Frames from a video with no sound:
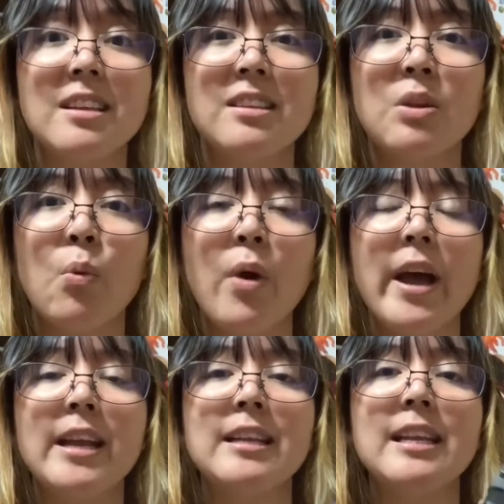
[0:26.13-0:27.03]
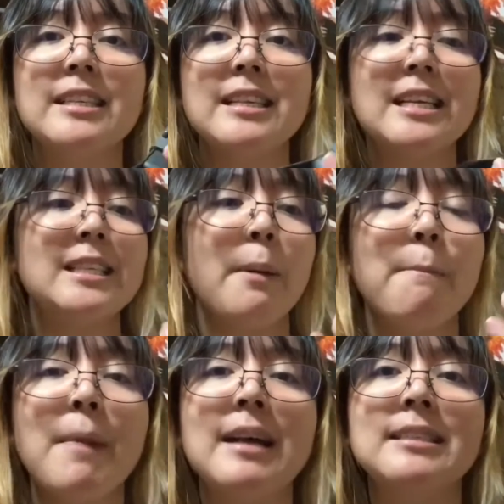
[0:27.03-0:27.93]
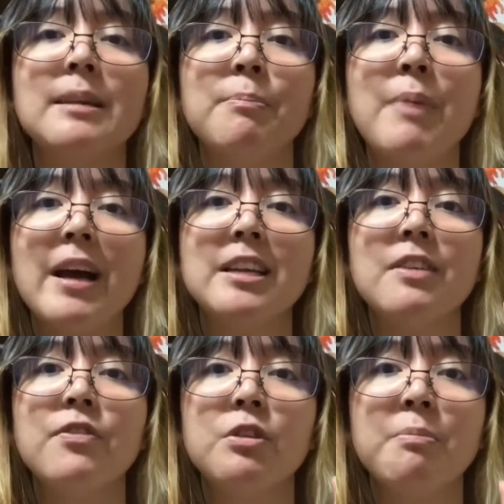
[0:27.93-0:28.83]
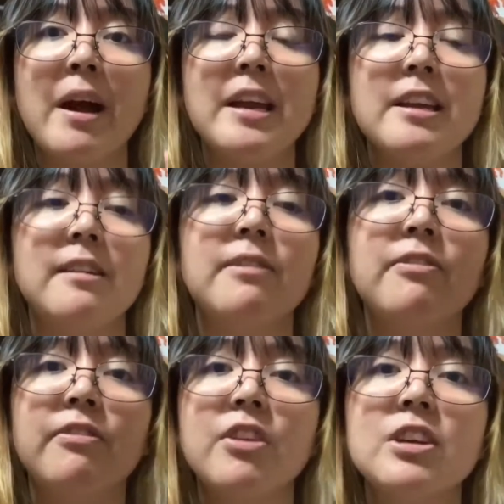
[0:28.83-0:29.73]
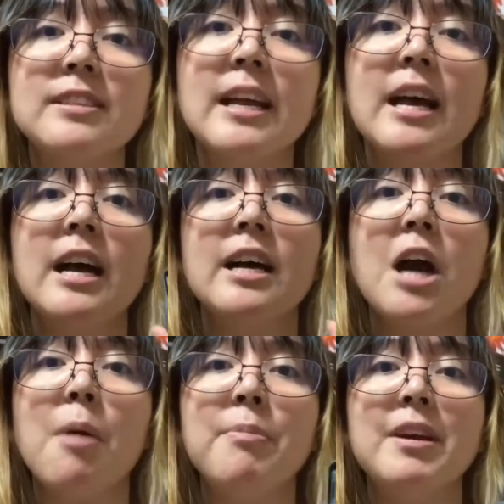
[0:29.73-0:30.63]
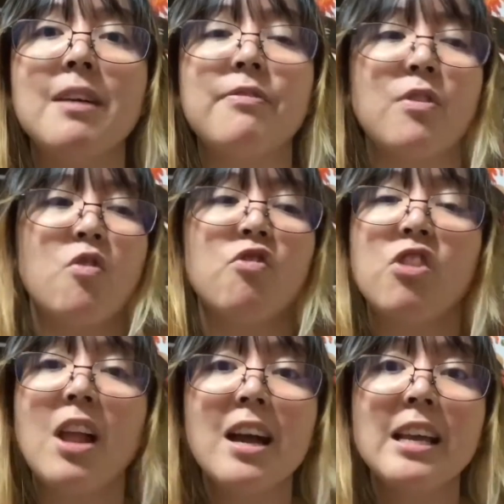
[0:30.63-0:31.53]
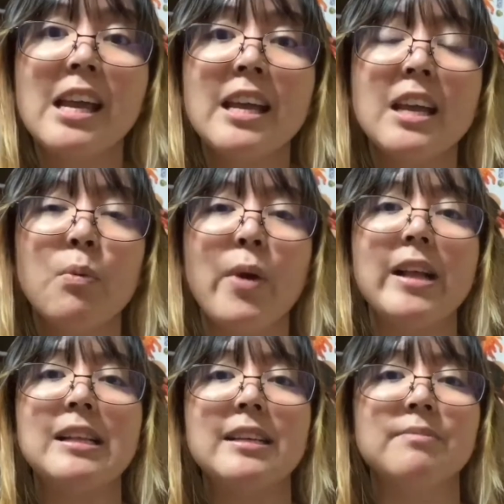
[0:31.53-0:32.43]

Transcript: why this is a must buy if you're buying your first camera for vlogging, well,